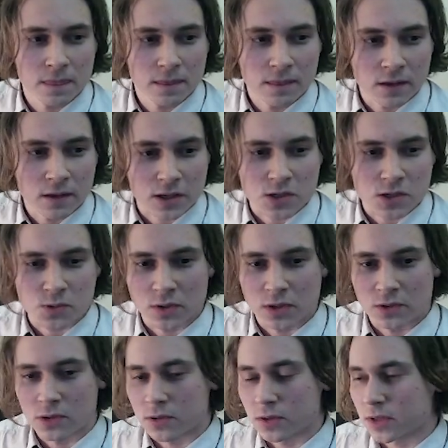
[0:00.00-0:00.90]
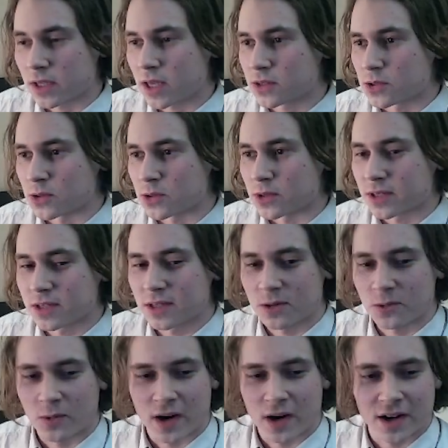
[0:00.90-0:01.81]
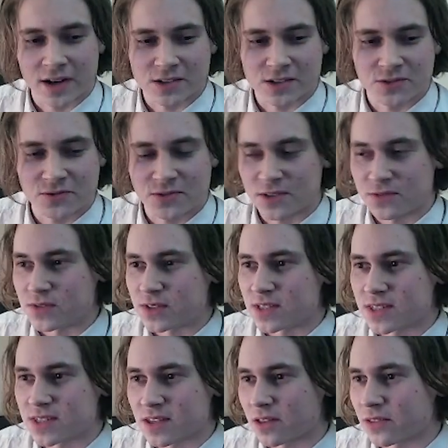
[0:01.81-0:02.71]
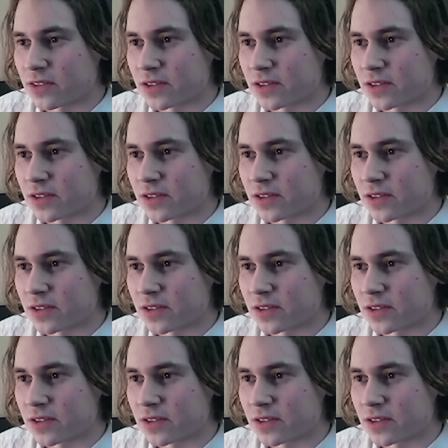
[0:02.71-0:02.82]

I guess, whenever we'll get to it, 150 something